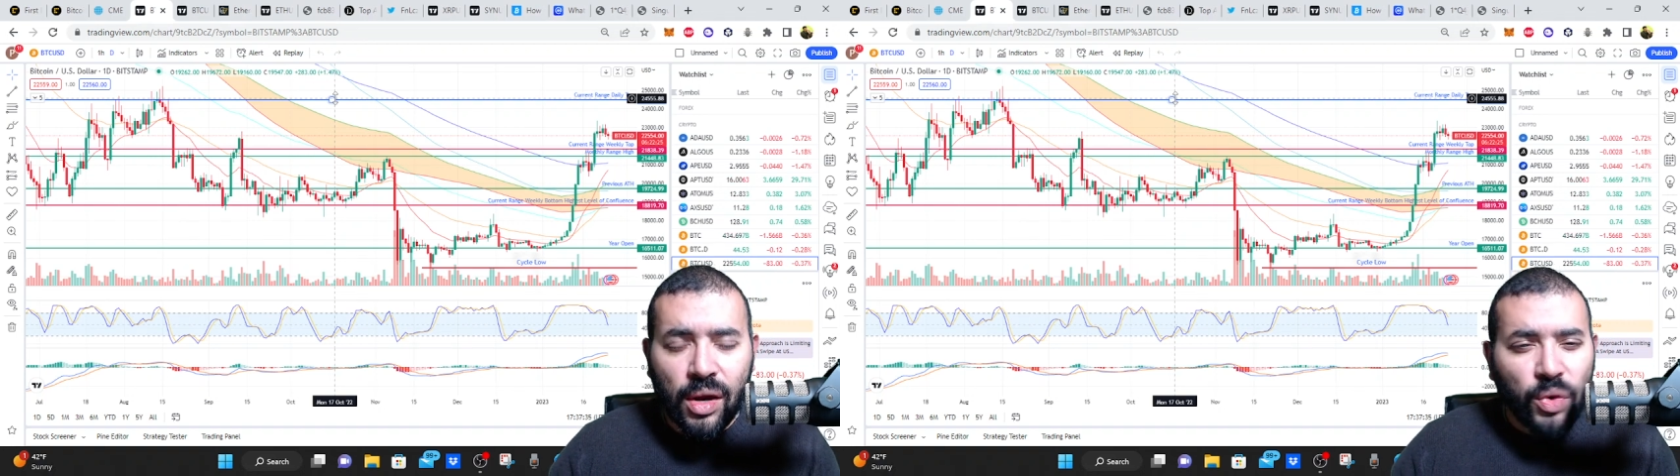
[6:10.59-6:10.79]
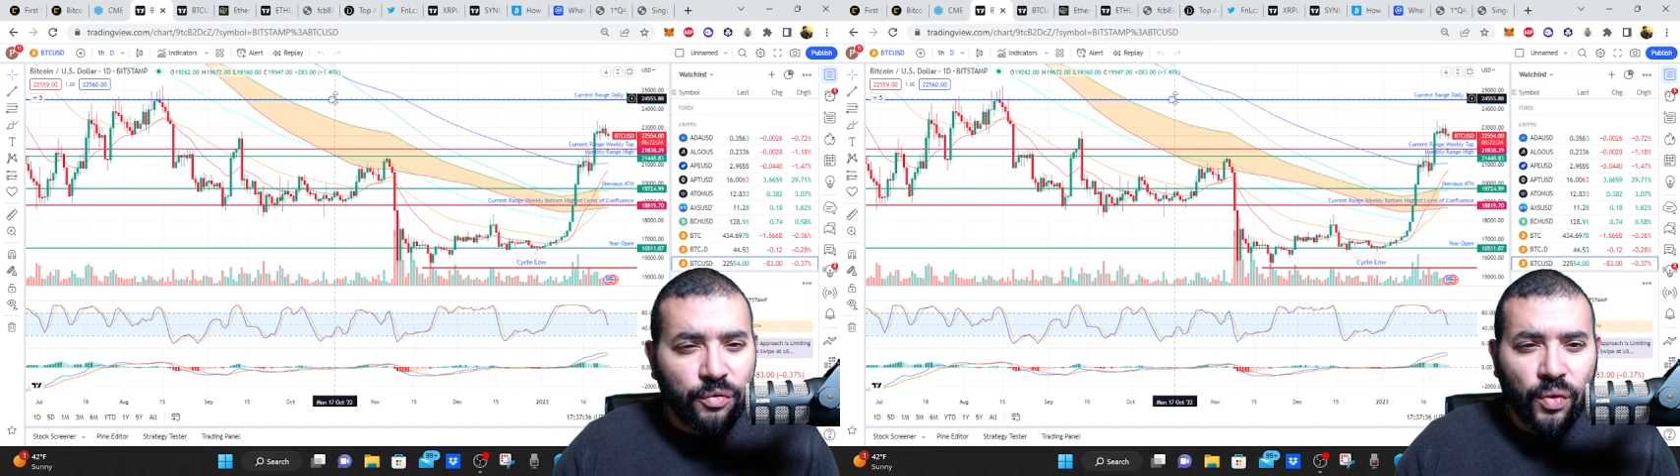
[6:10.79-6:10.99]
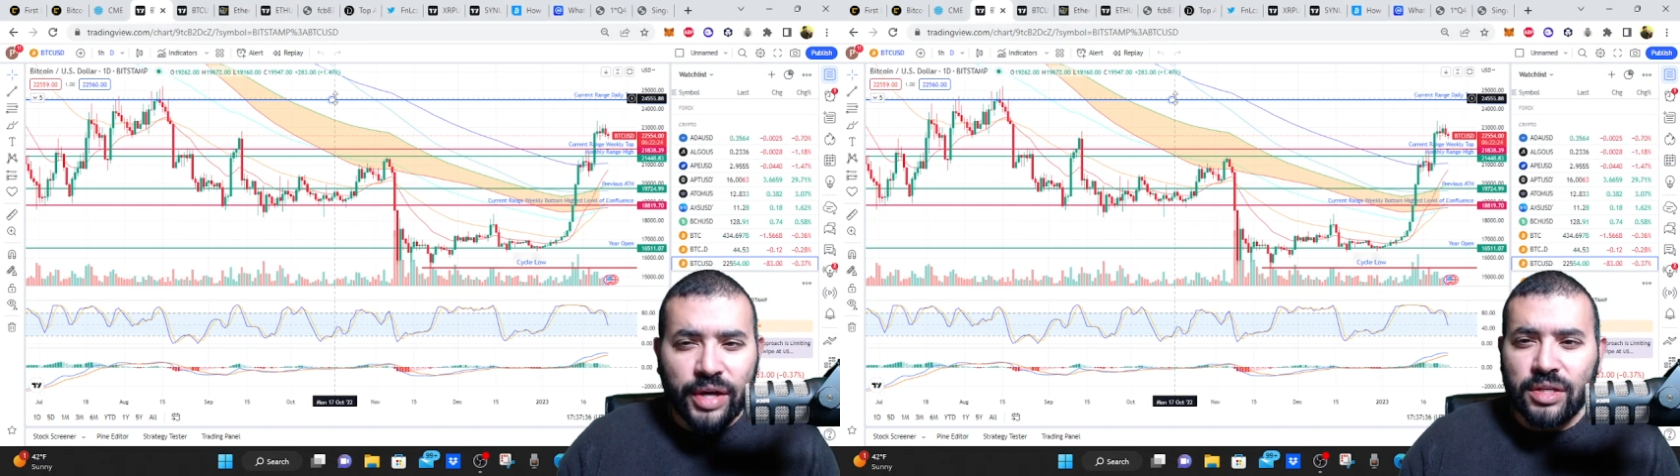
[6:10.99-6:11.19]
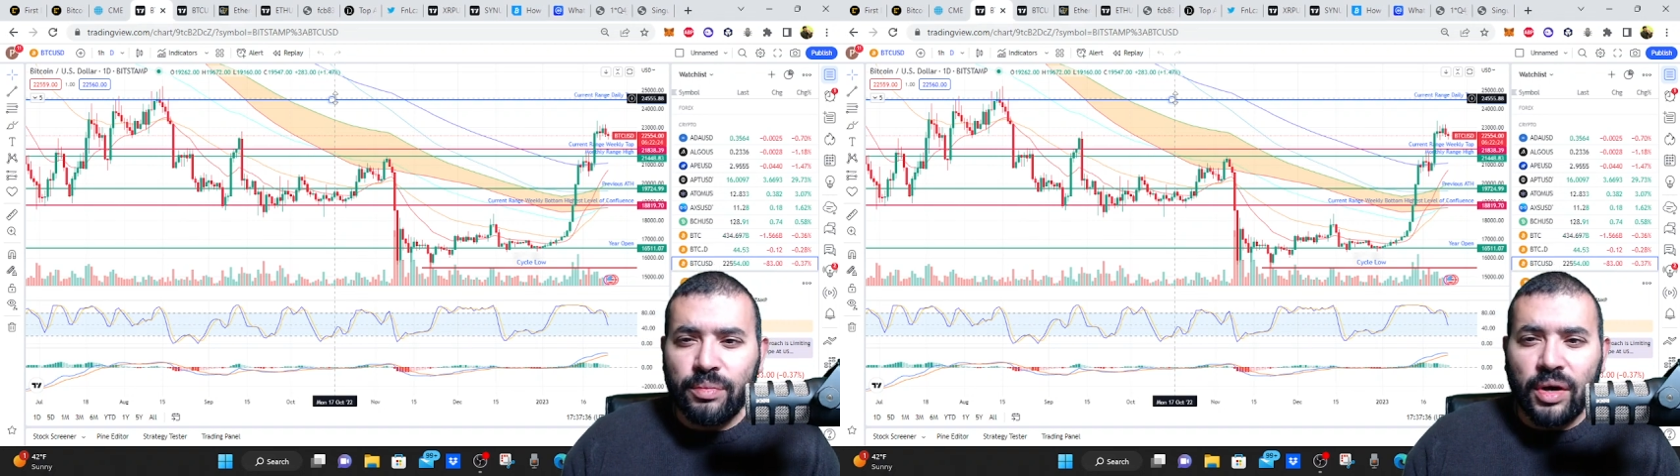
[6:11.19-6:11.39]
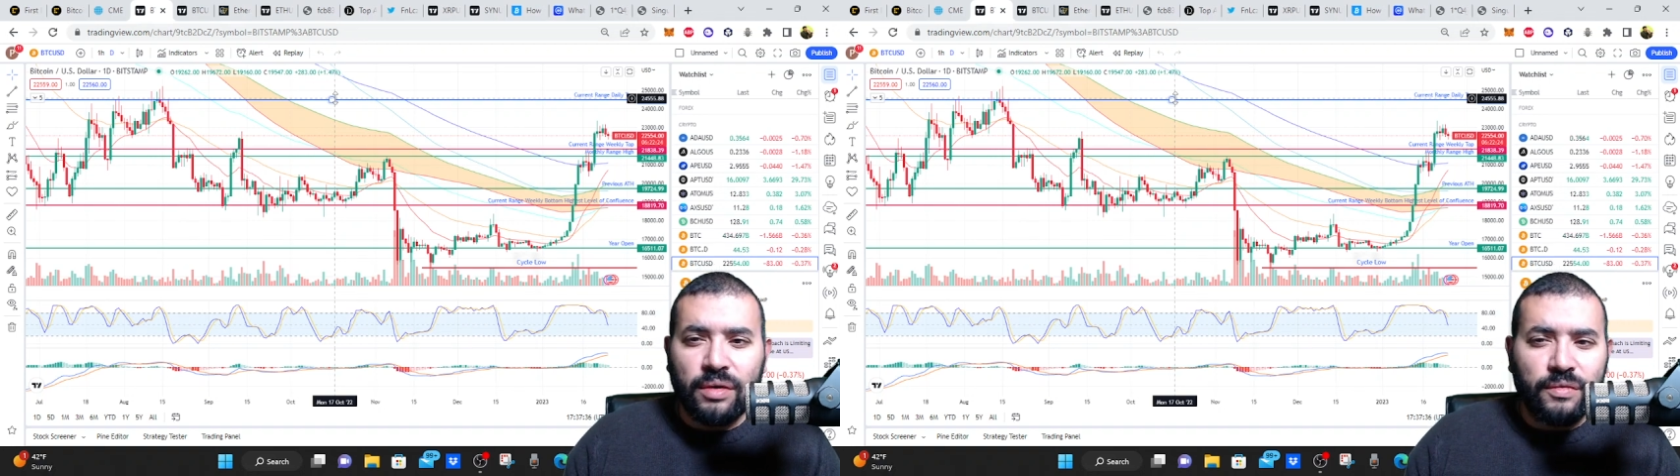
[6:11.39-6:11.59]
We've wicked
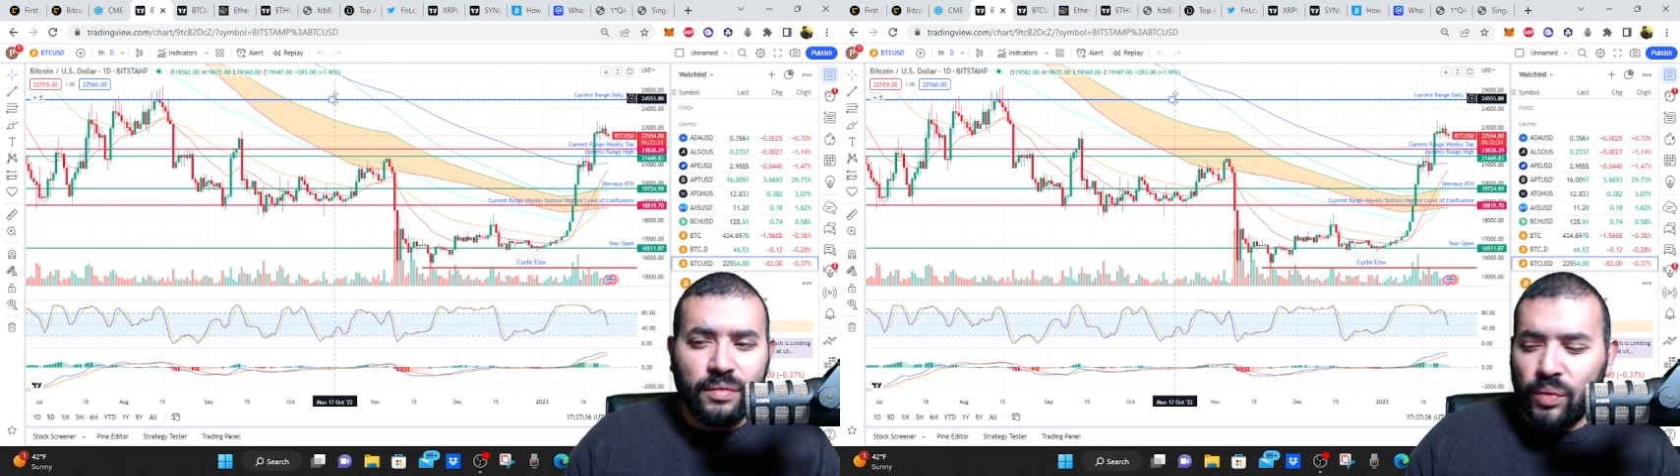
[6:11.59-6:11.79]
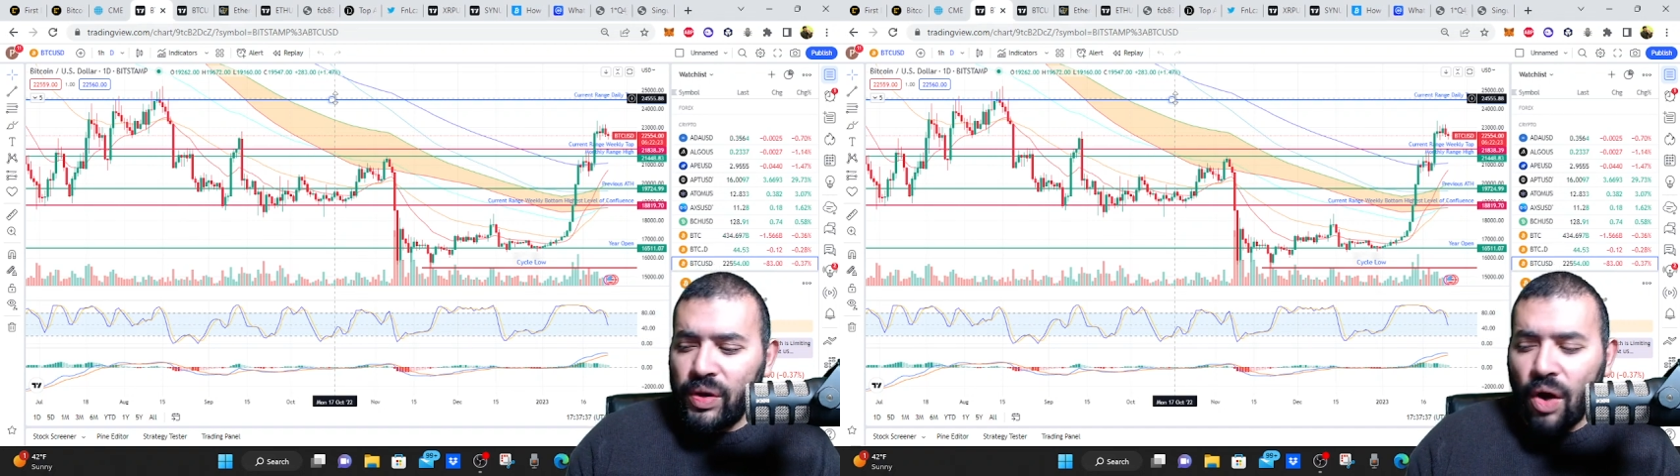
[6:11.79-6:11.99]
above, we